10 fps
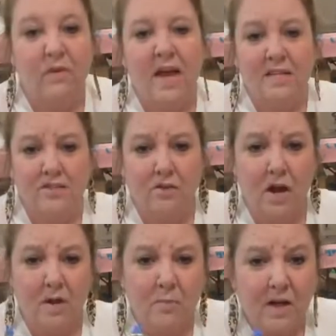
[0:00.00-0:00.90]
fast
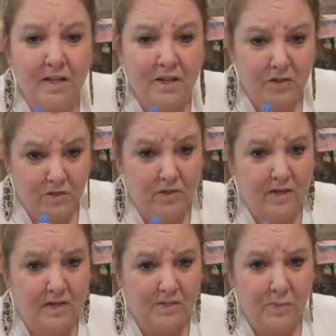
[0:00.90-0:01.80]
drying
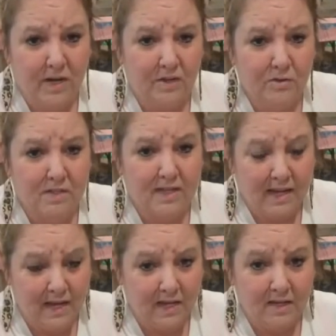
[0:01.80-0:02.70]
polyurethane is what I use in the
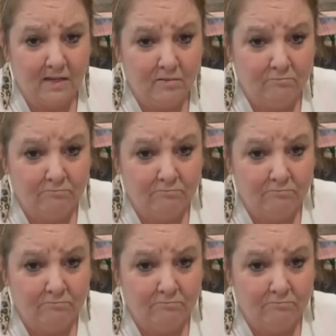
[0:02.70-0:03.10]
can.